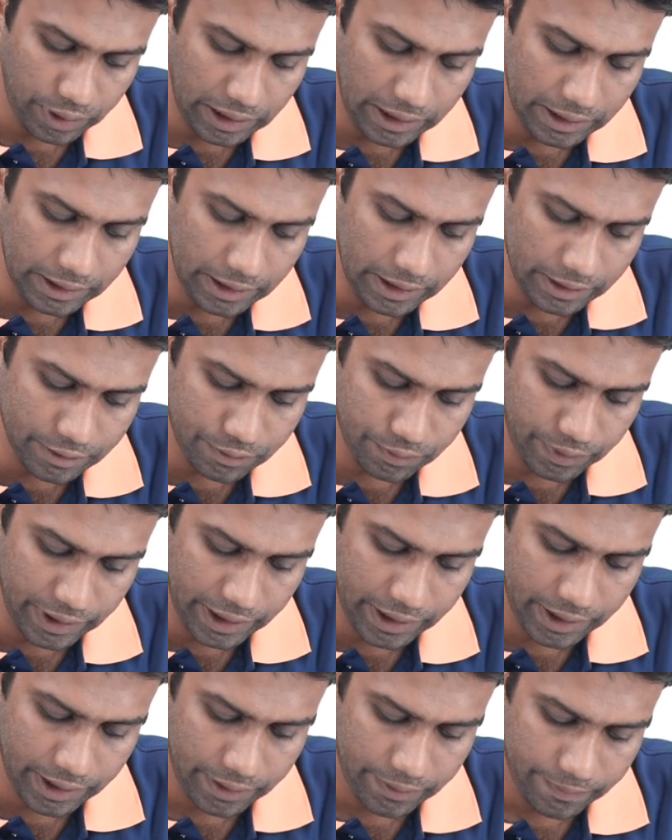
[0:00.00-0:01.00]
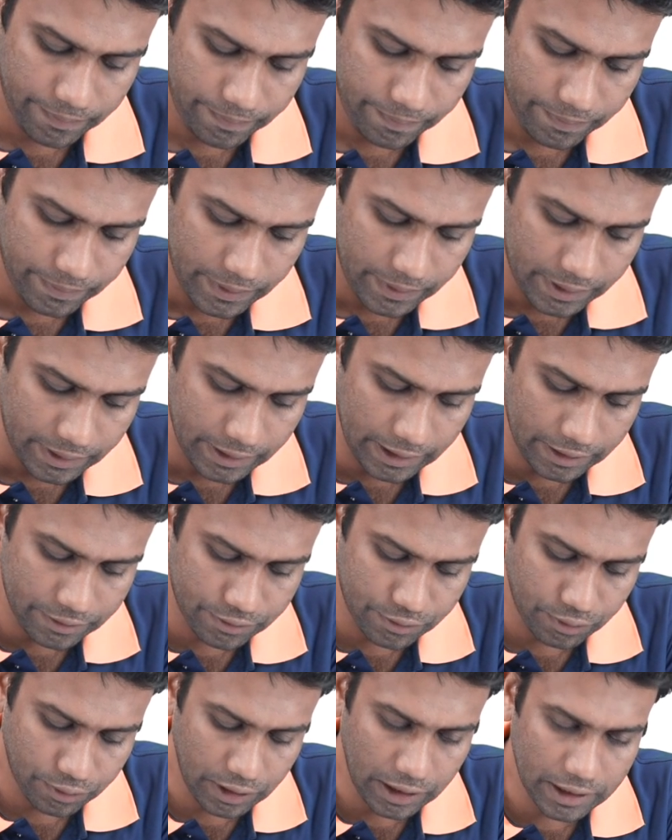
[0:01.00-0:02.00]
in this way the
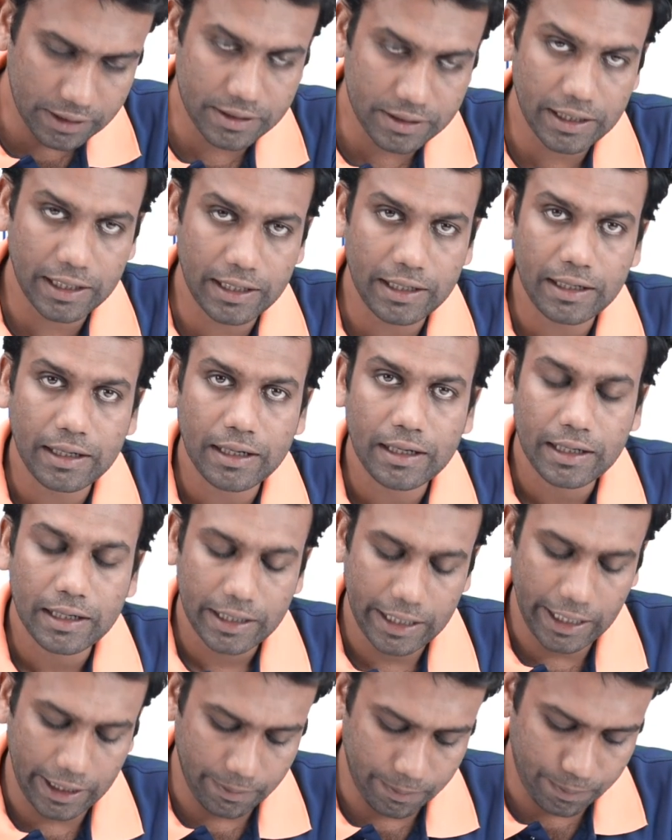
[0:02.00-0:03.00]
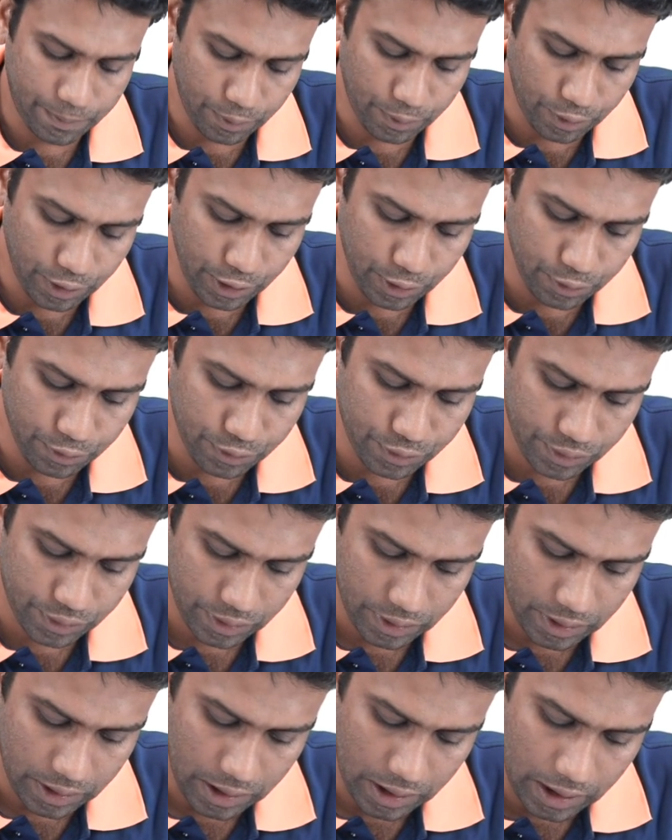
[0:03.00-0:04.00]
solar cell can
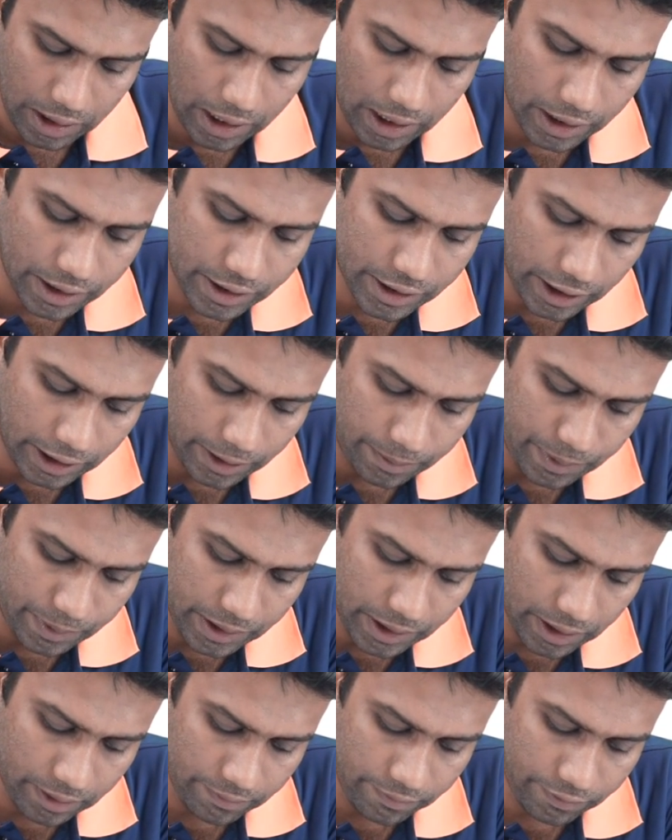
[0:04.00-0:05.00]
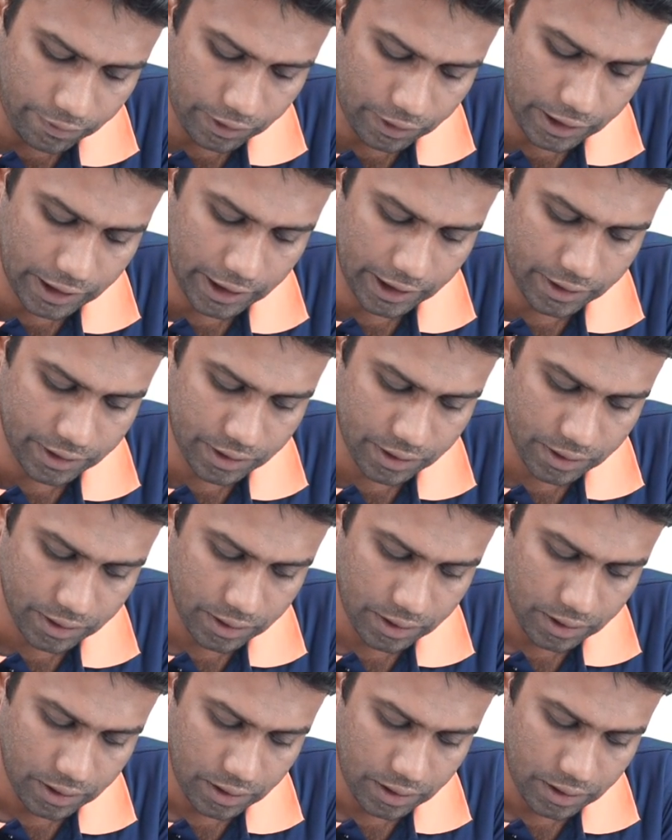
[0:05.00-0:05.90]
produce a terminal voltage